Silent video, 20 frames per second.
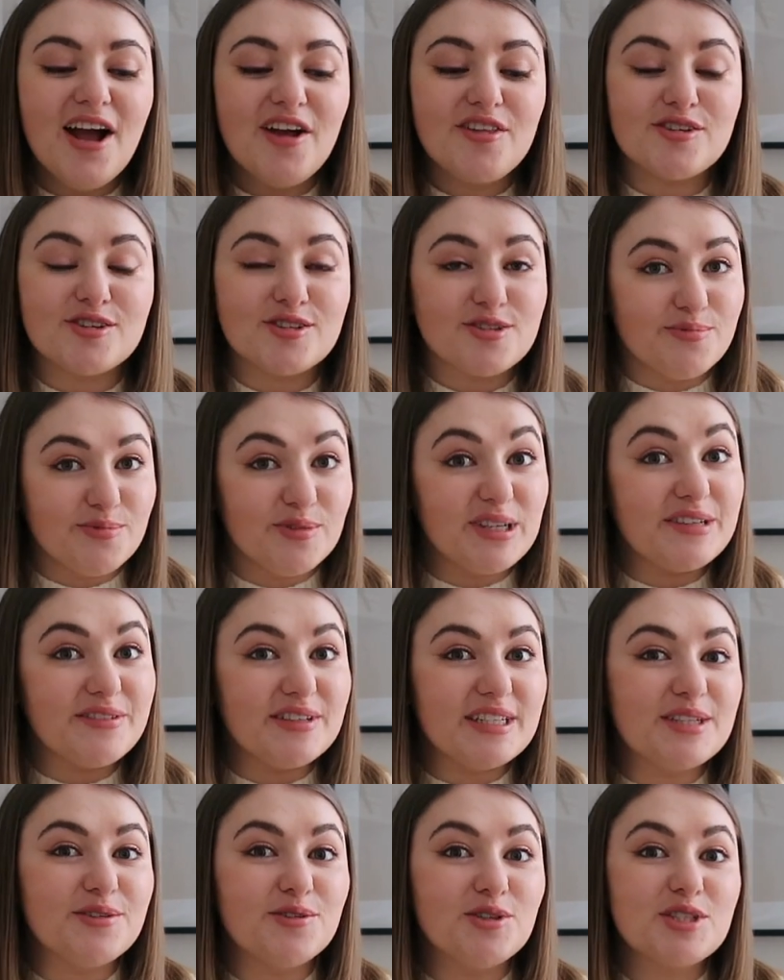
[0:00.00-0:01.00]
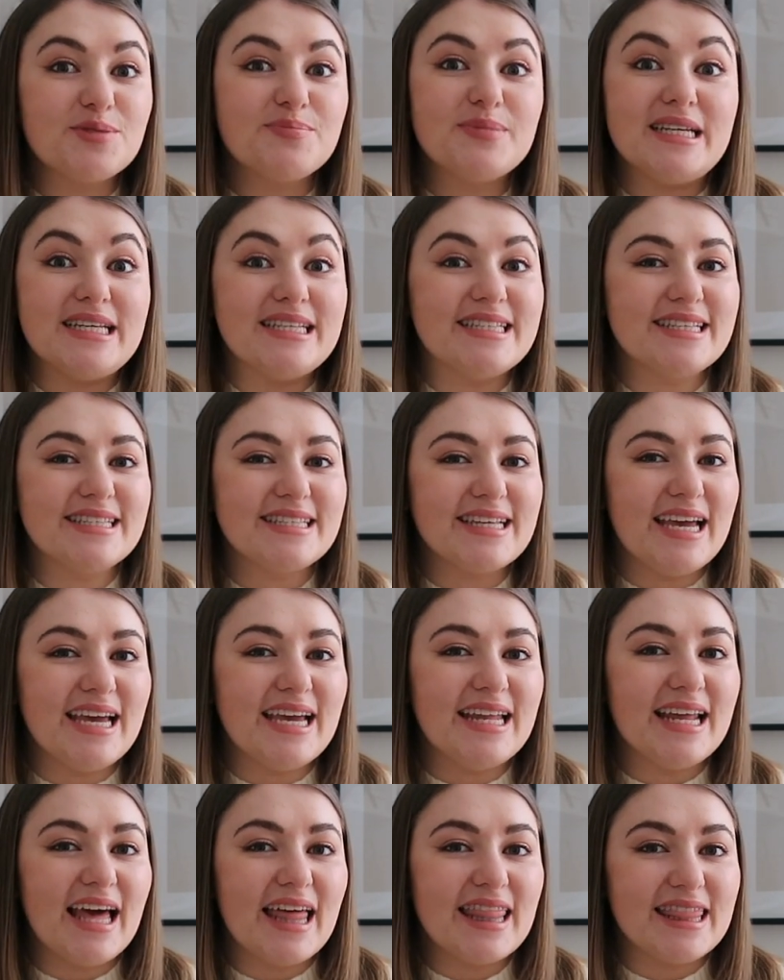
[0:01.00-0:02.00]
there are some really really gorgeous pieces
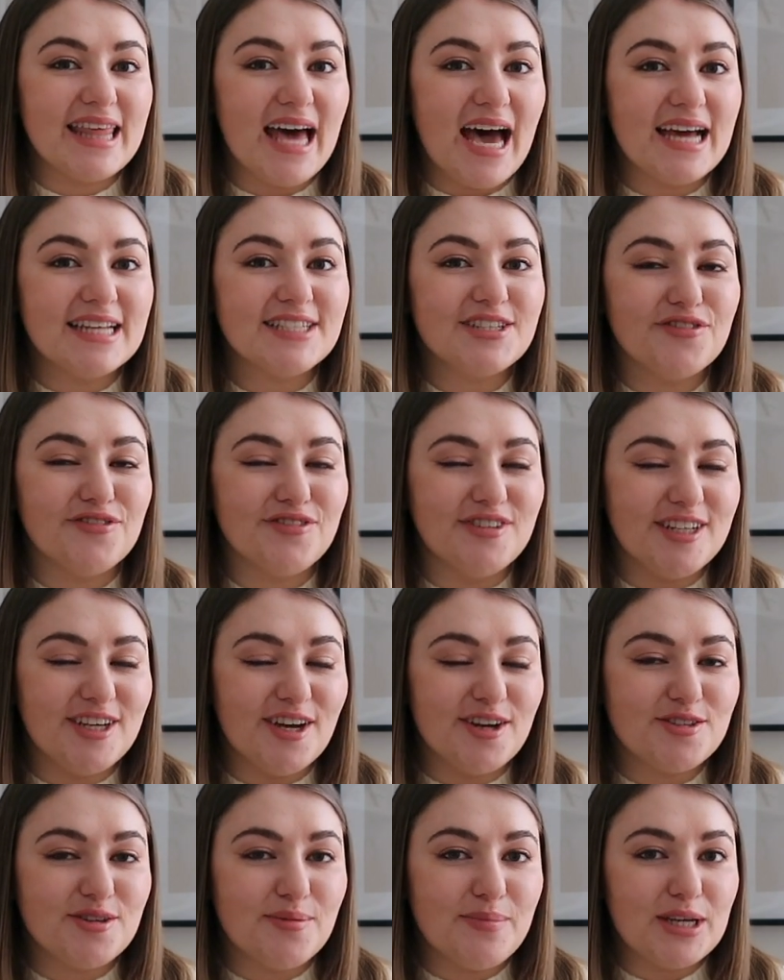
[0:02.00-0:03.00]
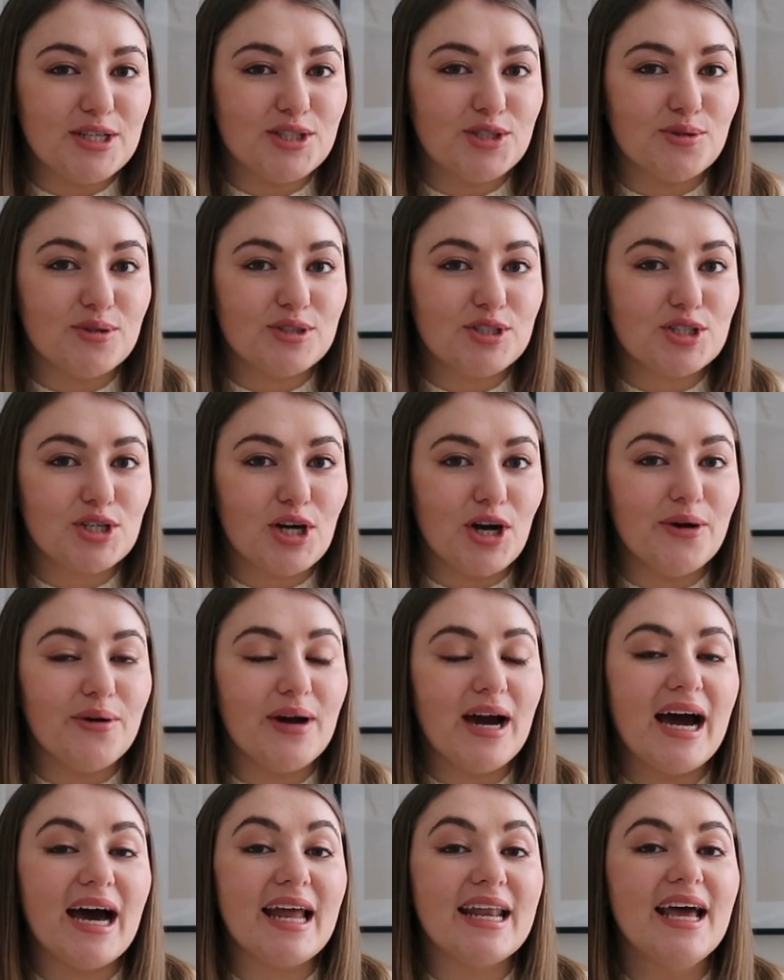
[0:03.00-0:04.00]
in that video so make sure to go
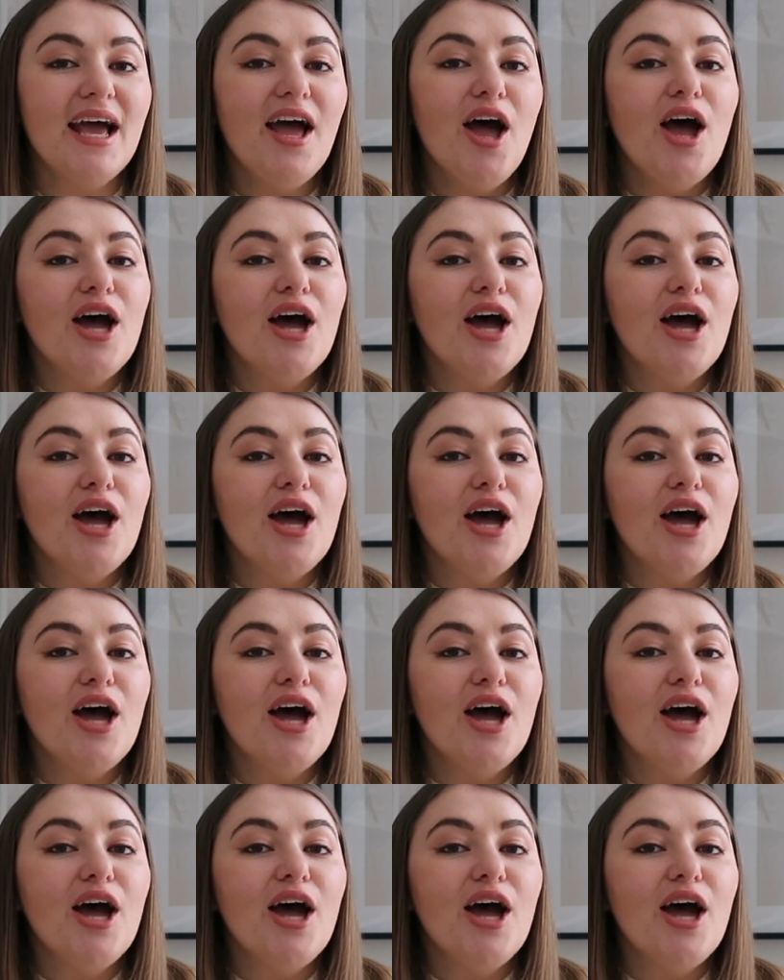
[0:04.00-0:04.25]
and